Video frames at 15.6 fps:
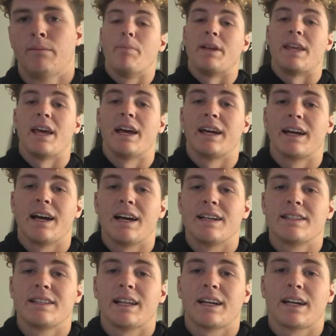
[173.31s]
But yeah,
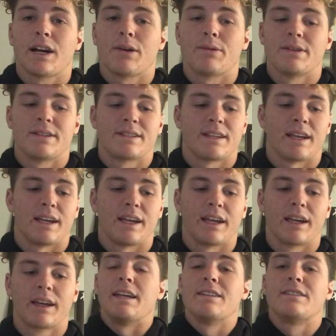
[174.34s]
guys, like I was
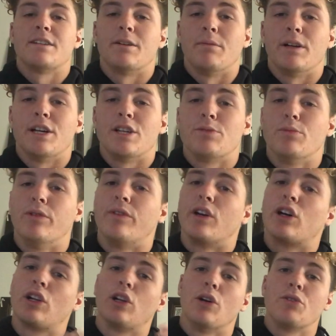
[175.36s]
saying, NCAA is moving
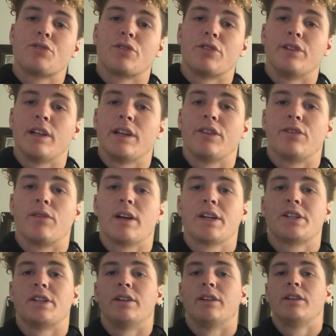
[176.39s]
closer in that
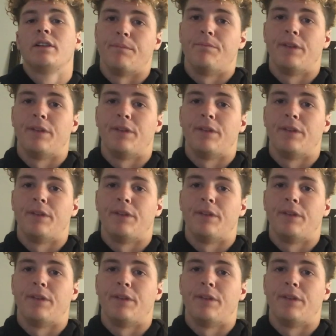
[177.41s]
direction.